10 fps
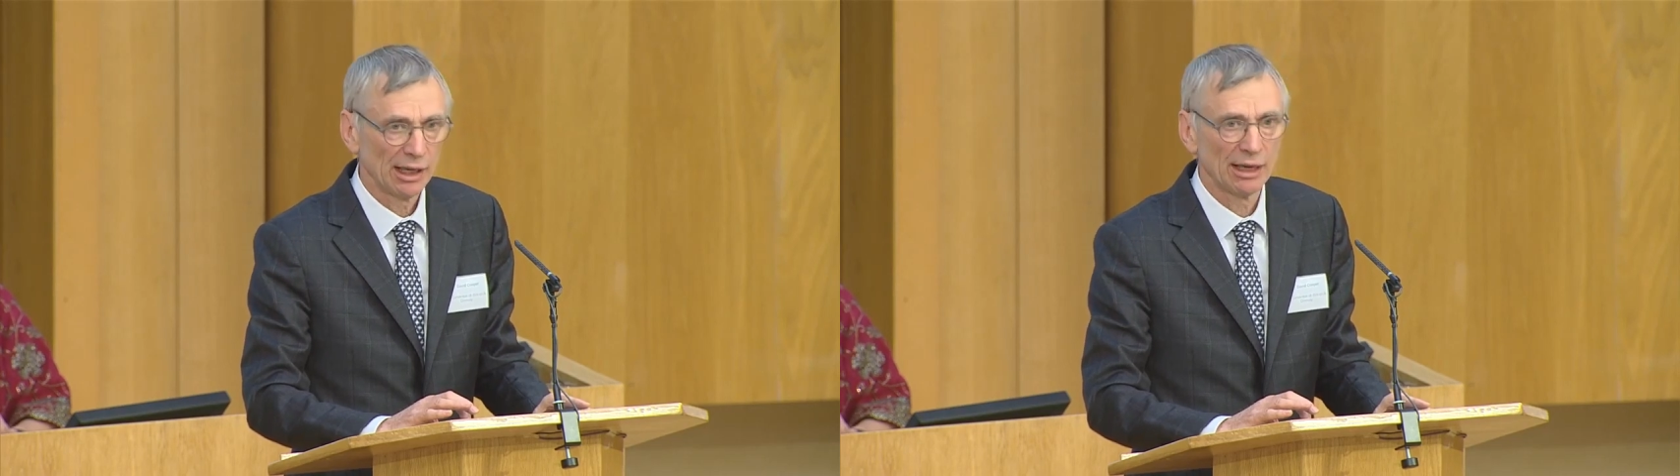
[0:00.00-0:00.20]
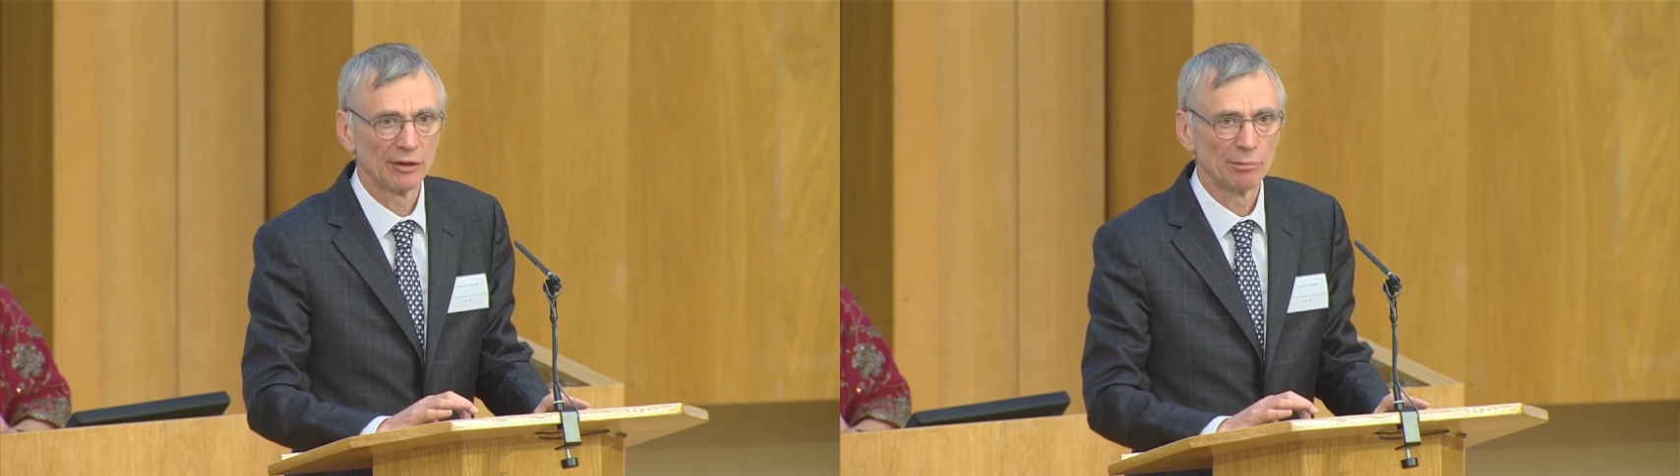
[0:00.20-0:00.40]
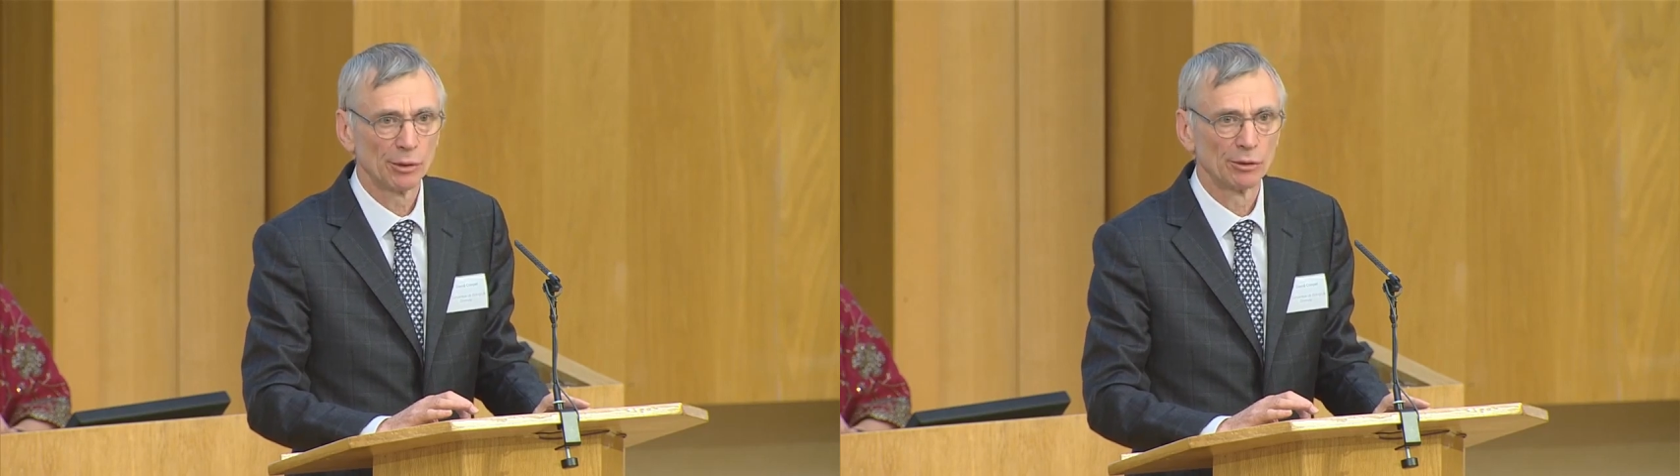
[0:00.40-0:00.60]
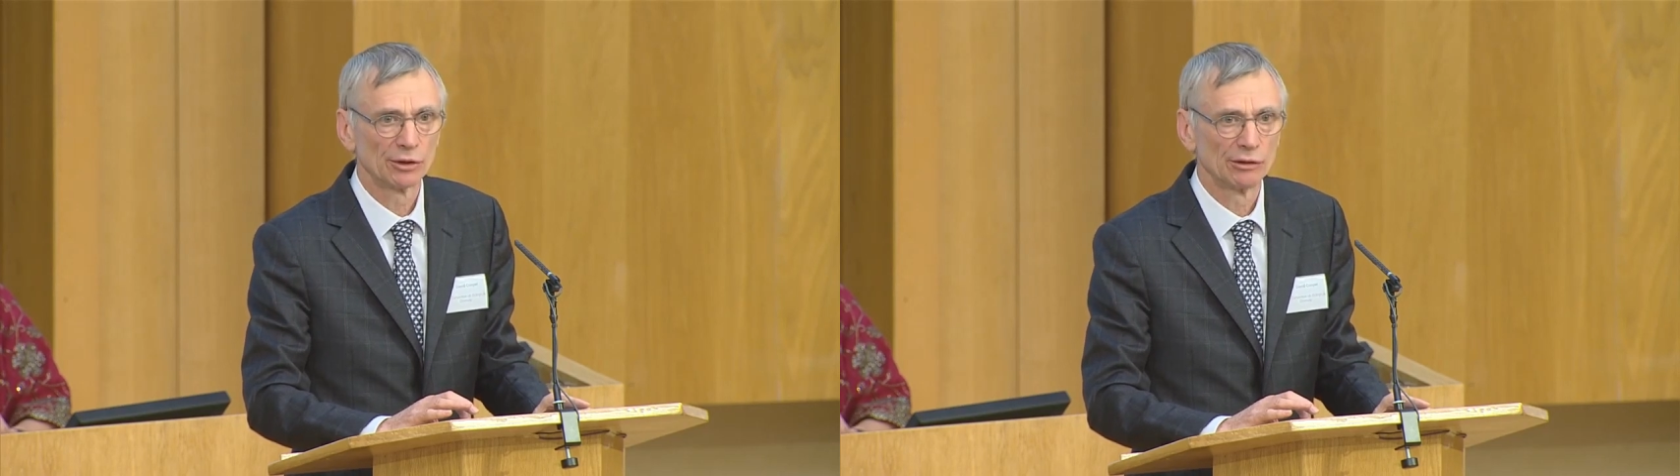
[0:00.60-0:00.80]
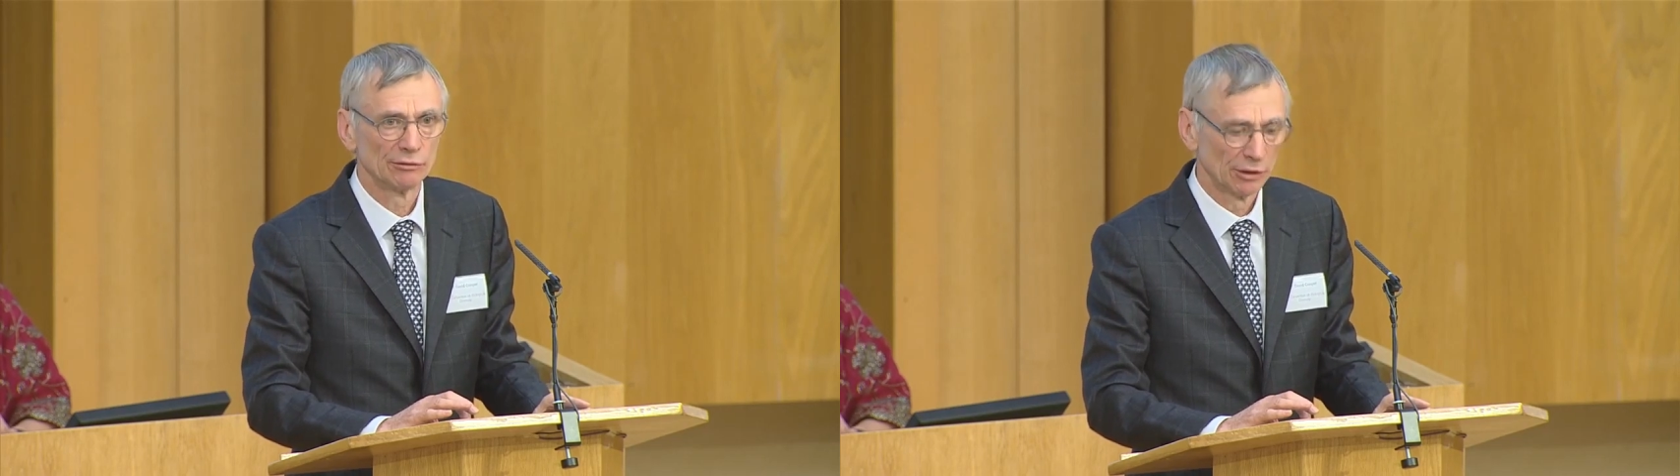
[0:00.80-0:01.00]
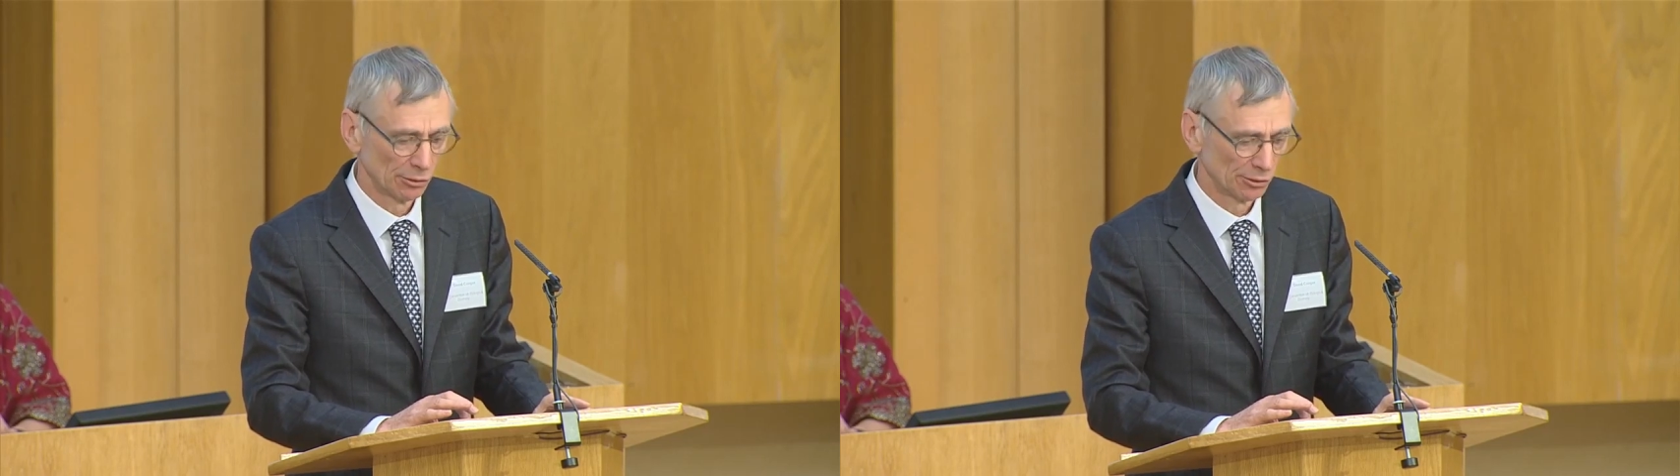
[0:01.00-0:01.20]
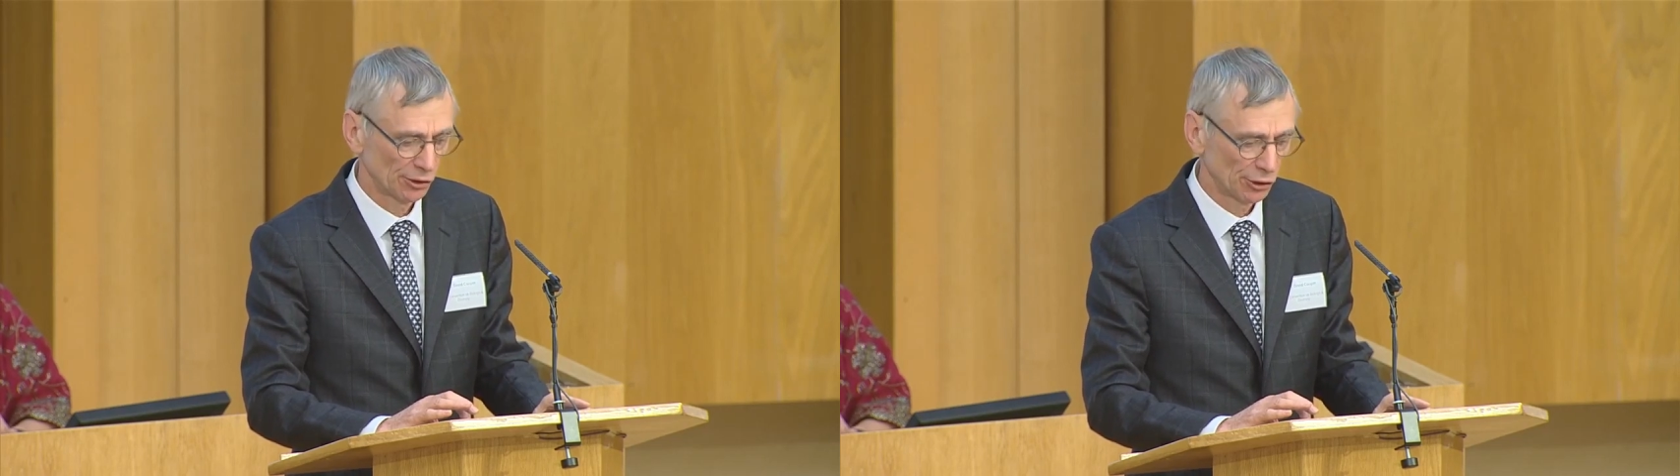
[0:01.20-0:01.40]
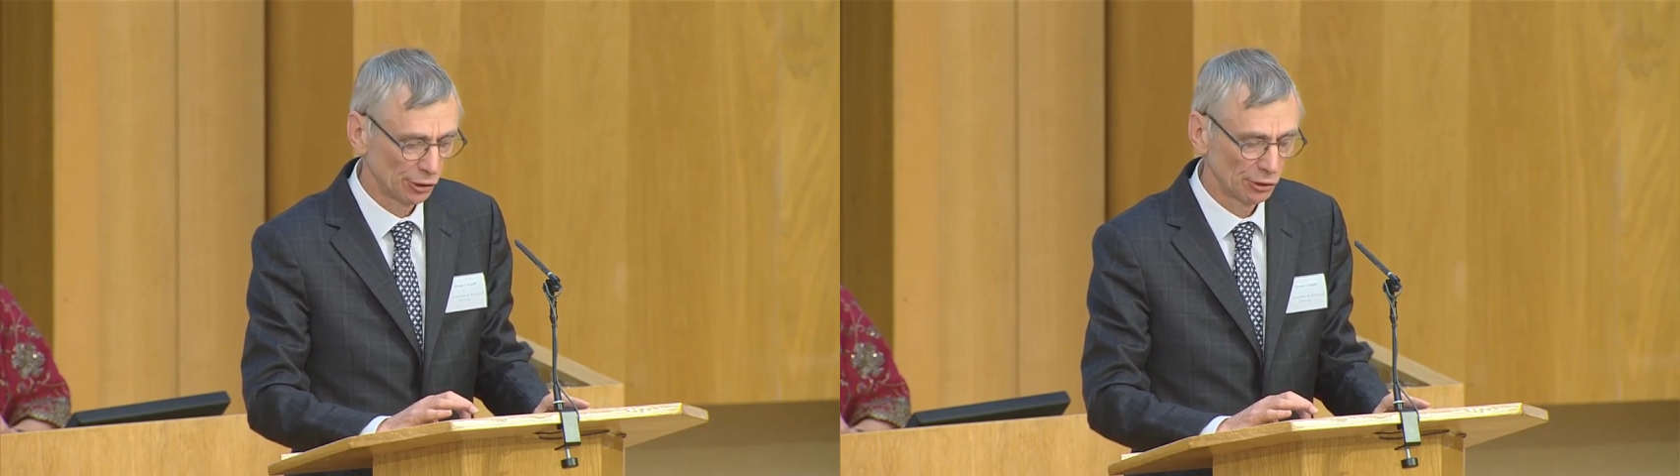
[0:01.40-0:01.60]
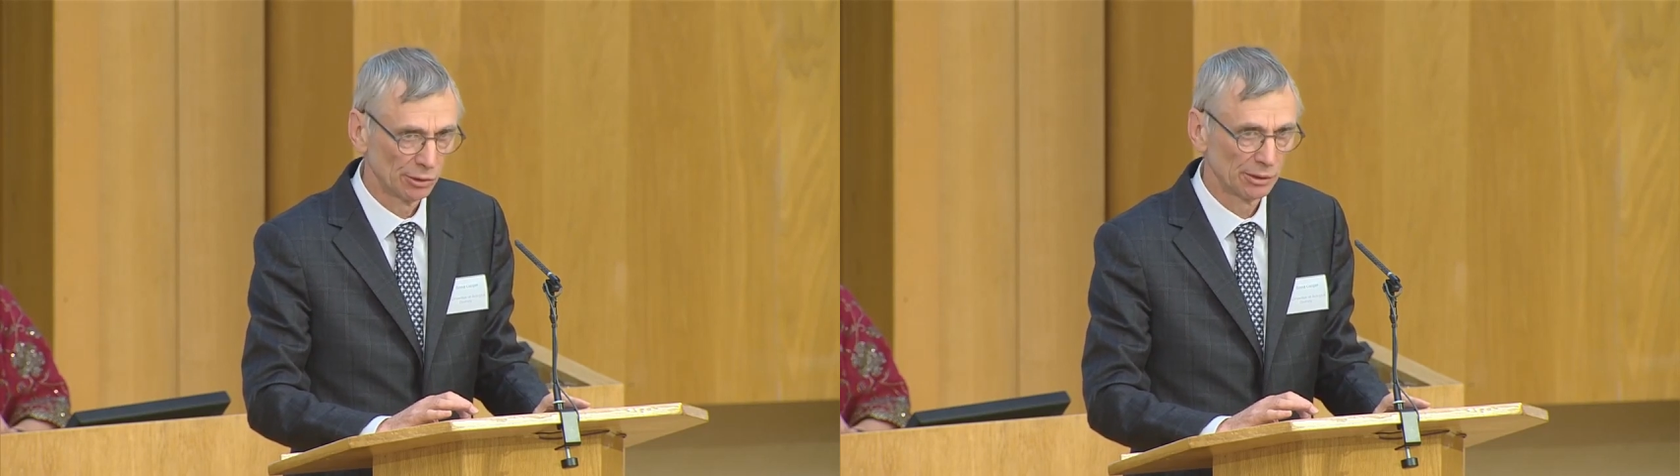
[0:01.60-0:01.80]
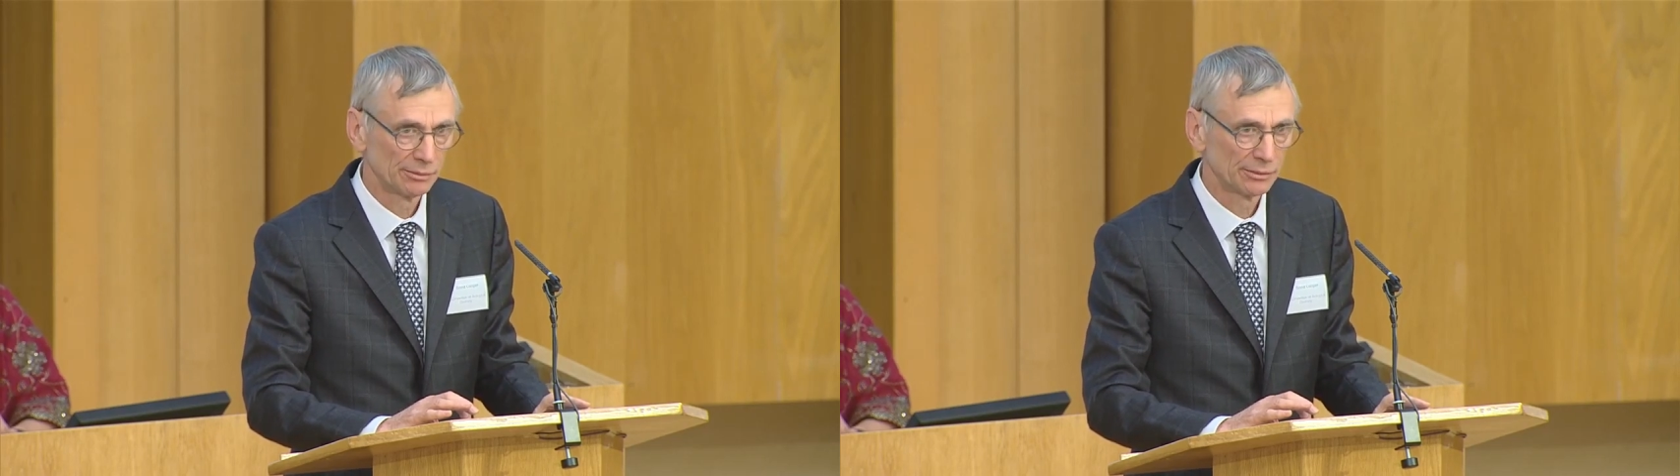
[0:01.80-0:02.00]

have important roles too.